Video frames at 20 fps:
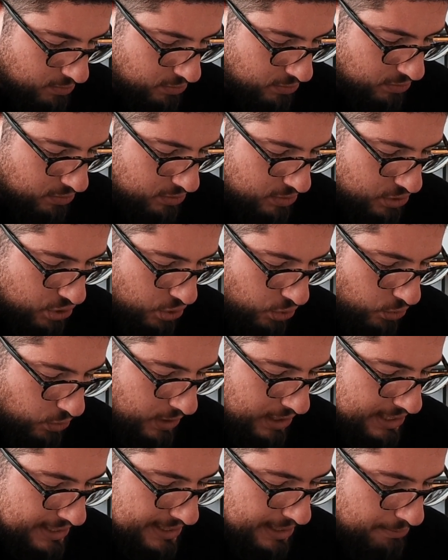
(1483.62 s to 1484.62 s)
just to do an
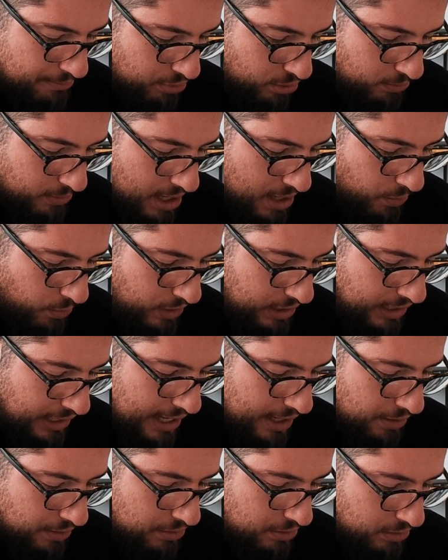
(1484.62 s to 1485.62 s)
example, my winning
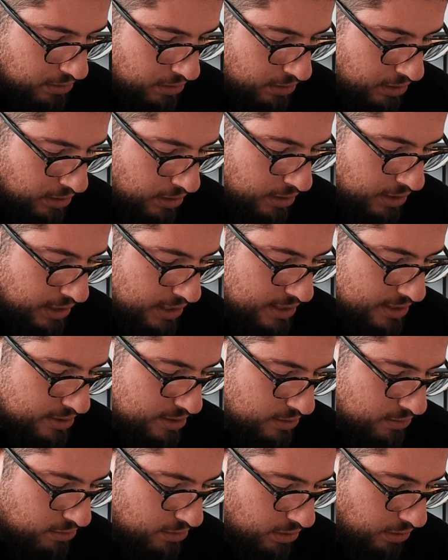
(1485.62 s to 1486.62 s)
angle
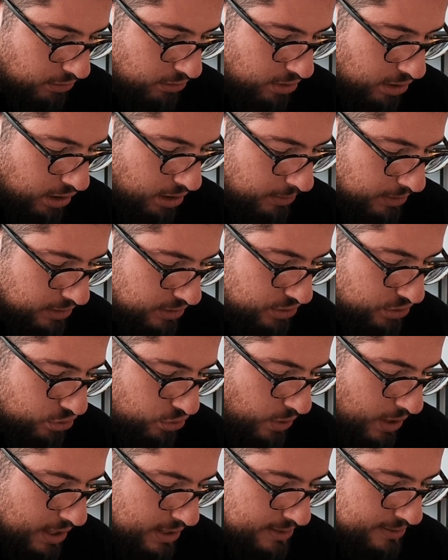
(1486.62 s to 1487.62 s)
is, talking about
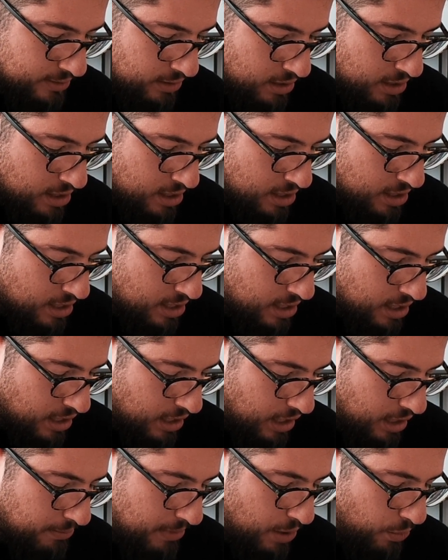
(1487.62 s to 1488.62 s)
stress,
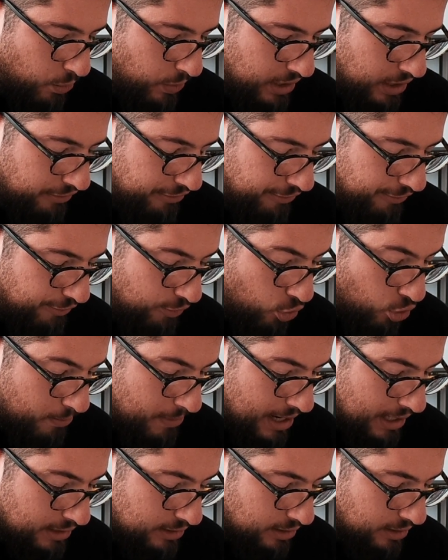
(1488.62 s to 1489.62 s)
and my winning
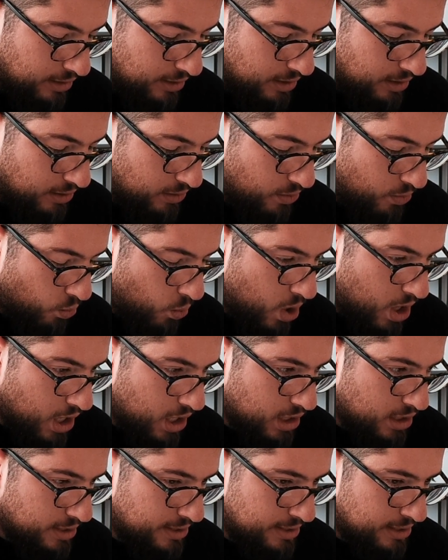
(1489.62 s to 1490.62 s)
format
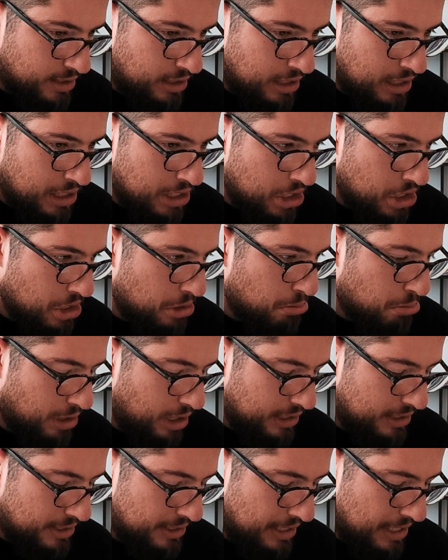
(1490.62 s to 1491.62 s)
was,
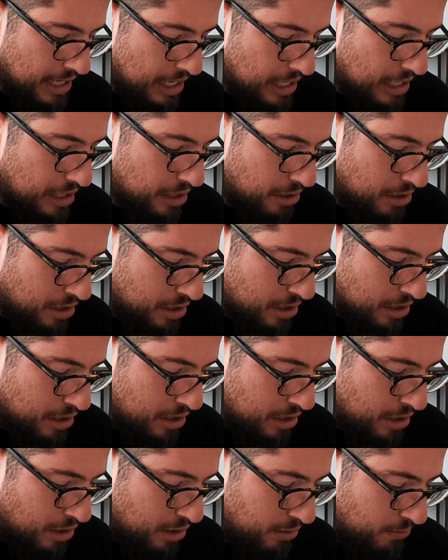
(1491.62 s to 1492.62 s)
let's say, a
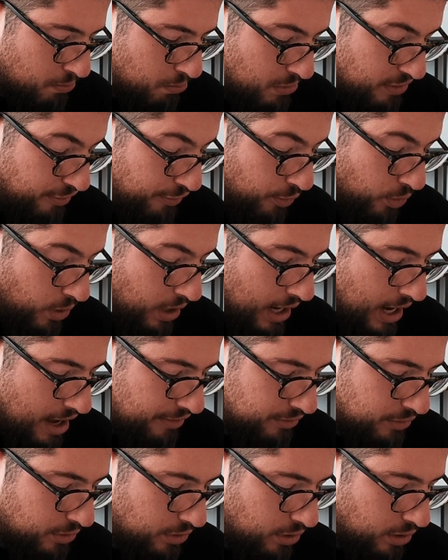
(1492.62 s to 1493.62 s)
before and
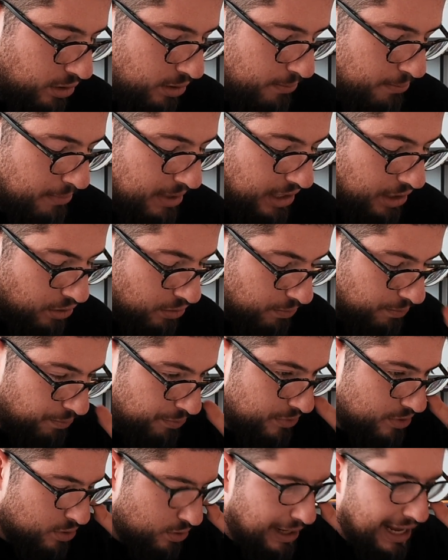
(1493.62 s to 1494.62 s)
after video,
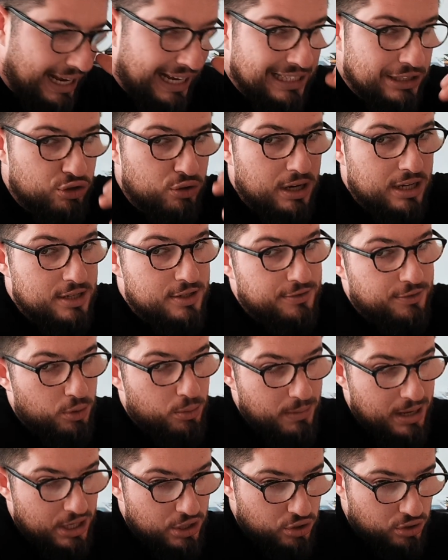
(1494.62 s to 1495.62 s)
so like a
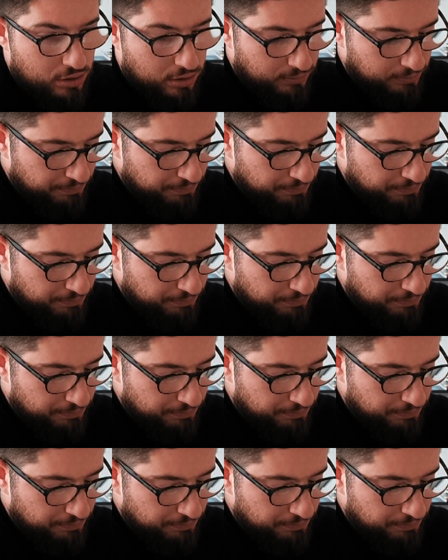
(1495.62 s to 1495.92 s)
transformation.